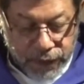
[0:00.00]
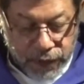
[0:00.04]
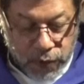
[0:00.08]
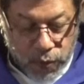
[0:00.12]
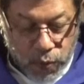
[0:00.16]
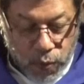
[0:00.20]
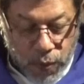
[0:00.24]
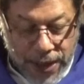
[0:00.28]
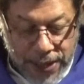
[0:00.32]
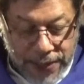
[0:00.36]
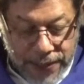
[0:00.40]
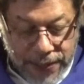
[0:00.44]

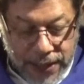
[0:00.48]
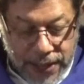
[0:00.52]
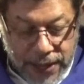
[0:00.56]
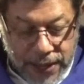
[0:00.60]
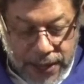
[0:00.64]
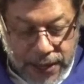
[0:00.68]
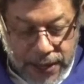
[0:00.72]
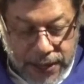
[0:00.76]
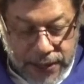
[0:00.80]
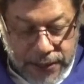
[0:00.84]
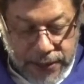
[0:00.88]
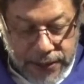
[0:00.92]
When
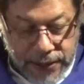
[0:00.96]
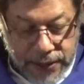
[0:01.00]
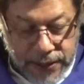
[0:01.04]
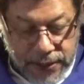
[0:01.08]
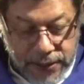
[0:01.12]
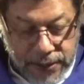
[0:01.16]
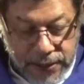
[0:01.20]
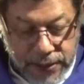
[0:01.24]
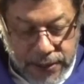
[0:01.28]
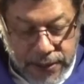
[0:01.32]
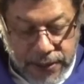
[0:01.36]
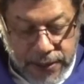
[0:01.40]
they
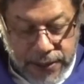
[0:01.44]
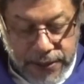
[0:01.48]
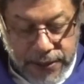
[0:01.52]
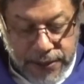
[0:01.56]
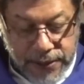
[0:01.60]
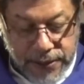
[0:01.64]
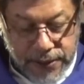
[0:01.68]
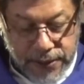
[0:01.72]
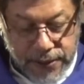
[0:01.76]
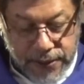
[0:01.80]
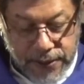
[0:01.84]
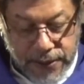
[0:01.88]

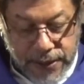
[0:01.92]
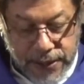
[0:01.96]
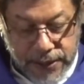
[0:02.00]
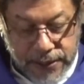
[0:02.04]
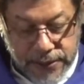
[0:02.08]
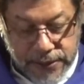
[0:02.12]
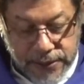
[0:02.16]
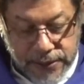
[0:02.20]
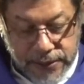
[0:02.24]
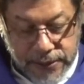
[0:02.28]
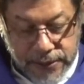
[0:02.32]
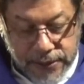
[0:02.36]
heard
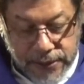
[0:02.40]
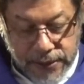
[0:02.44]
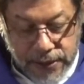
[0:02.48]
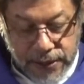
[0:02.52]
this,